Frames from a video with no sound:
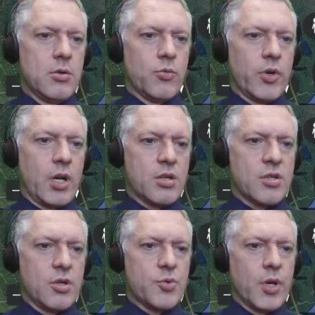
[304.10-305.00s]
we got our
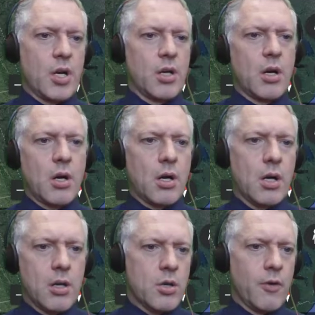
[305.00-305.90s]
search, we got our
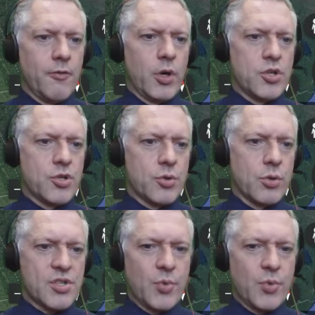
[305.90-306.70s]
Voyager Tours,